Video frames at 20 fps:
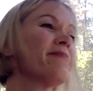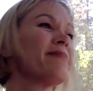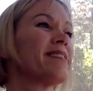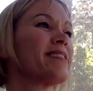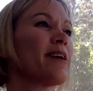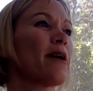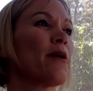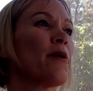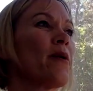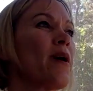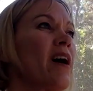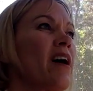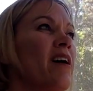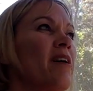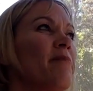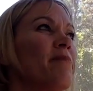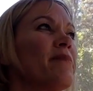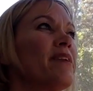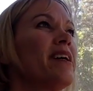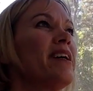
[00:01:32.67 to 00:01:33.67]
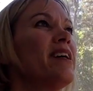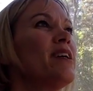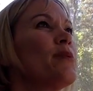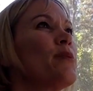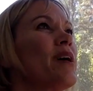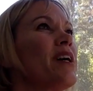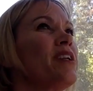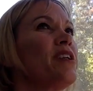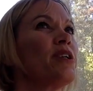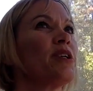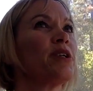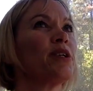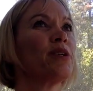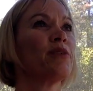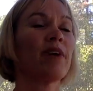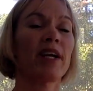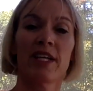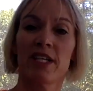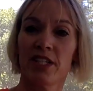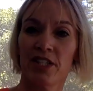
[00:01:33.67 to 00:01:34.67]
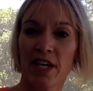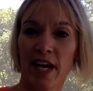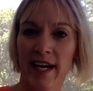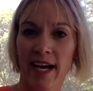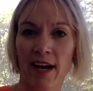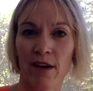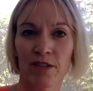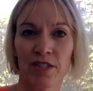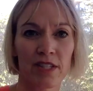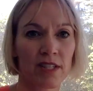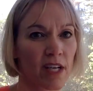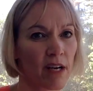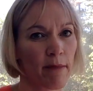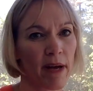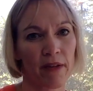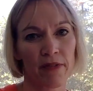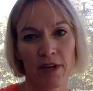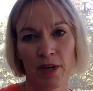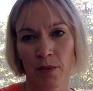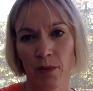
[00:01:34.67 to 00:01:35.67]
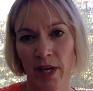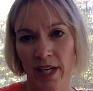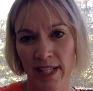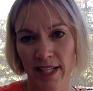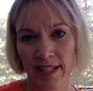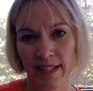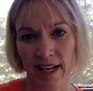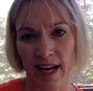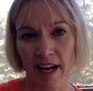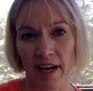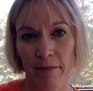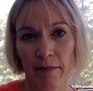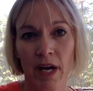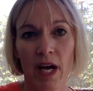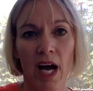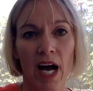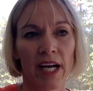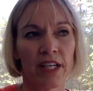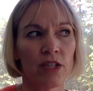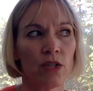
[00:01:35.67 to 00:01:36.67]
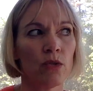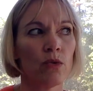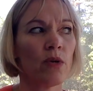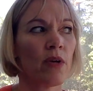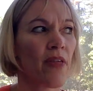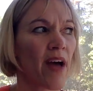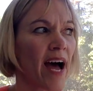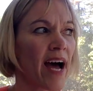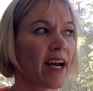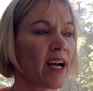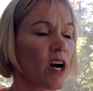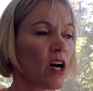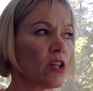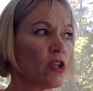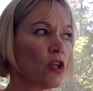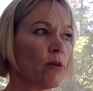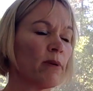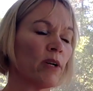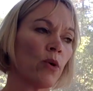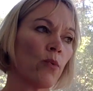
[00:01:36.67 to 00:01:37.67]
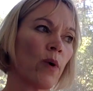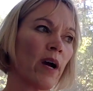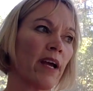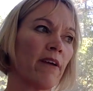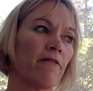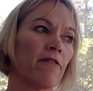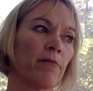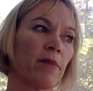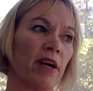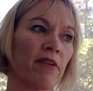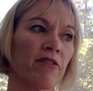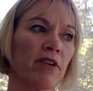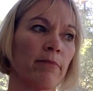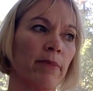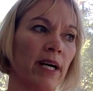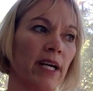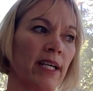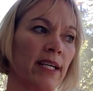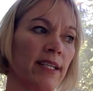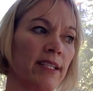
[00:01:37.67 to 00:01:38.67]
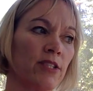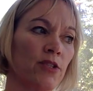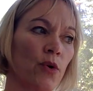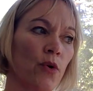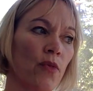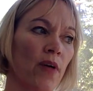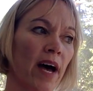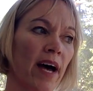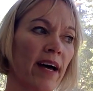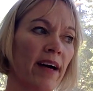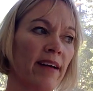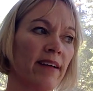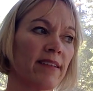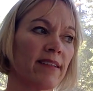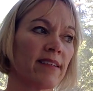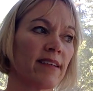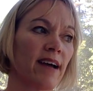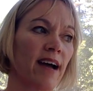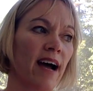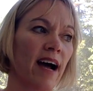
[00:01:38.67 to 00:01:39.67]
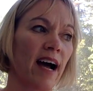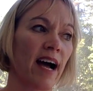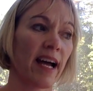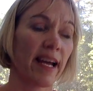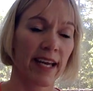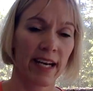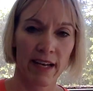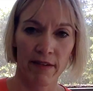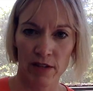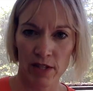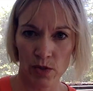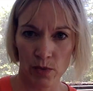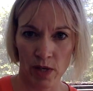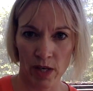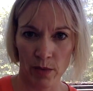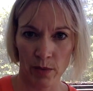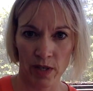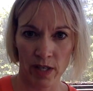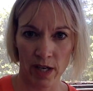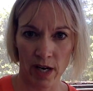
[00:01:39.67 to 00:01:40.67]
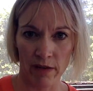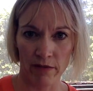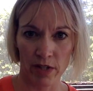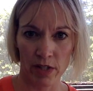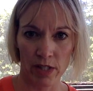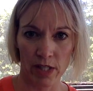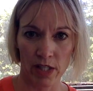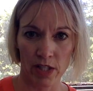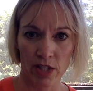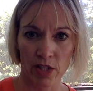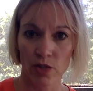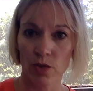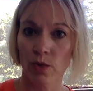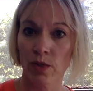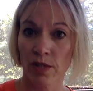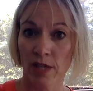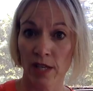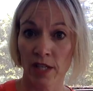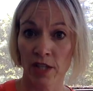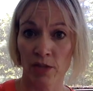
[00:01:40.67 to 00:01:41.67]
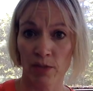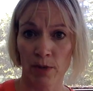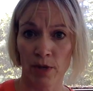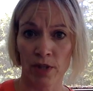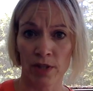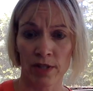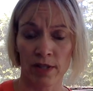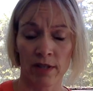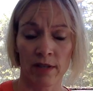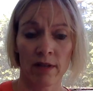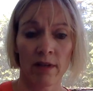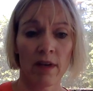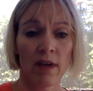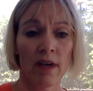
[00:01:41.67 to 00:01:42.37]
So when you're ready to check out, just come out there one at a time. I do that a little bit away from everybody so that I can have these one-on-one conversations with each person.